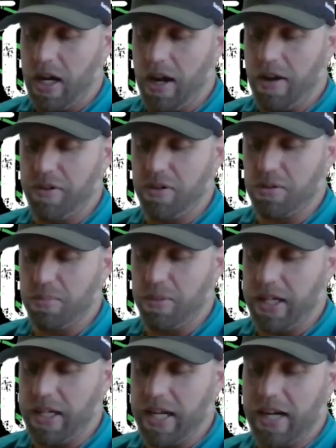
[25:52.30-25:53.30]
I've used
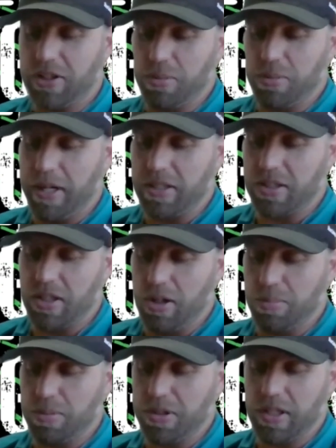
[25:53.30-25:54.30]
many natural-based
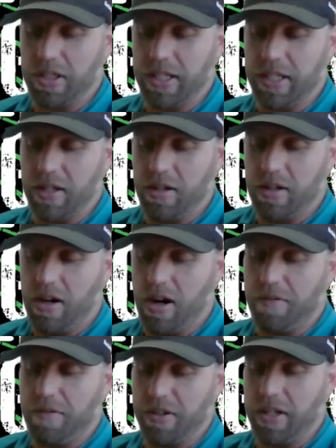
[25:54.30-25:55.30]
soaps to clean
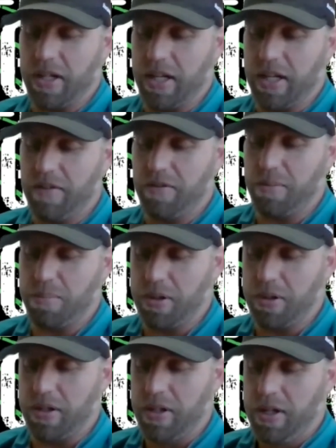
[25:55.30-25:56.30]
often and even
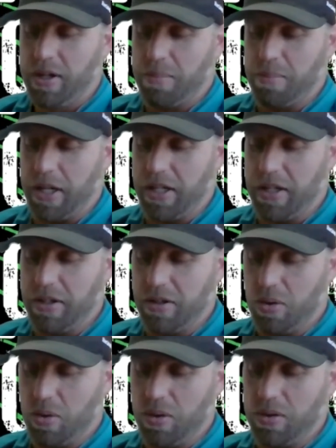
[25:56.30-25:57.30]
put many good
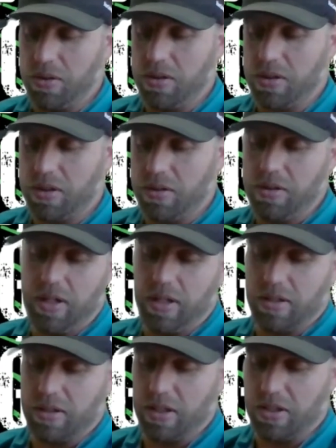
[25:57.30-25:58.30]
oils
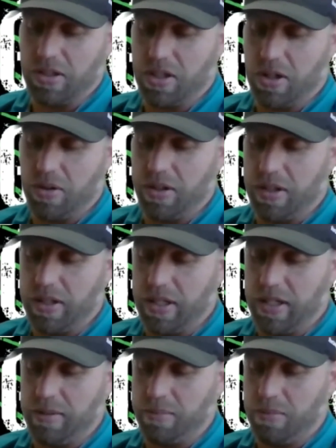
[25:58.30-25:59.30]
such as coconut,
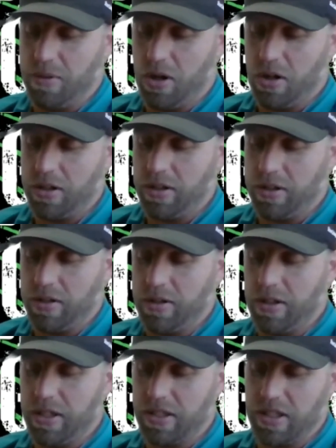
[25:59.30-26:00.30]
neem,
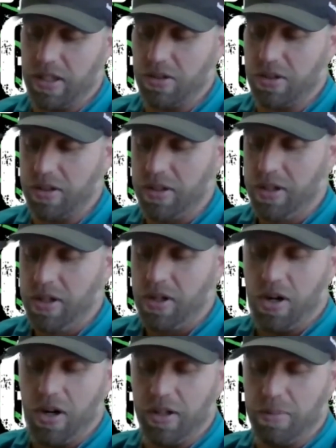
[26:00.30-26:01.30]
argan, etc.
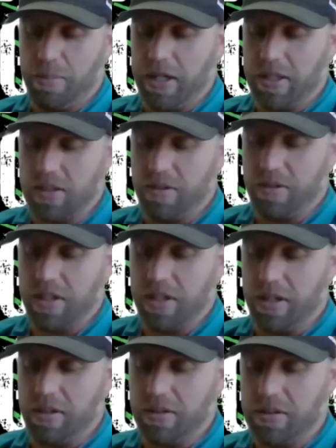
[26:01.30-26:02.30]
on the base of the
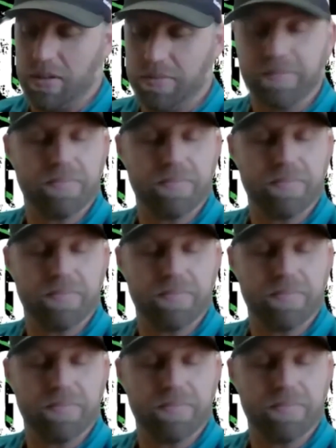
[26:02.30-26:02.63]
tails.